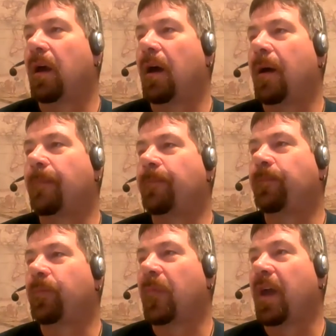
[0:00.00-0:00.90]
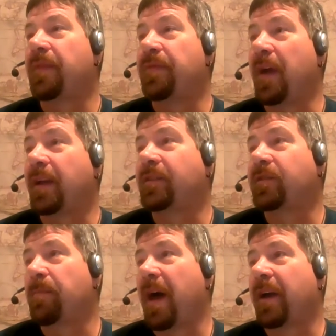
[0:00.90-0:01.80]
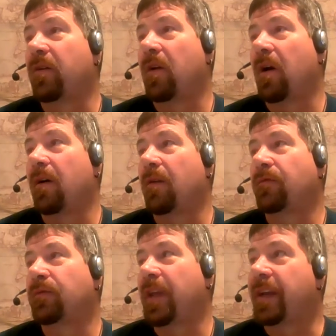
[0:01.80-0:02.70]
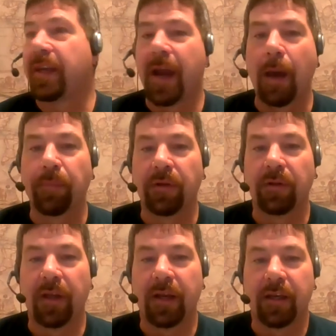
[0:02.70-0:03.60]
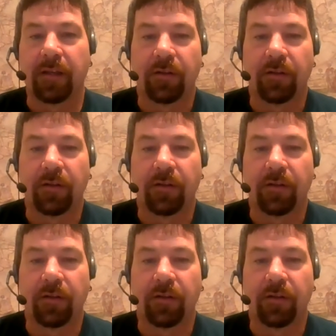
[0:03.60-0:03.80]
Um and then it's a matter of letting it happen, letting it,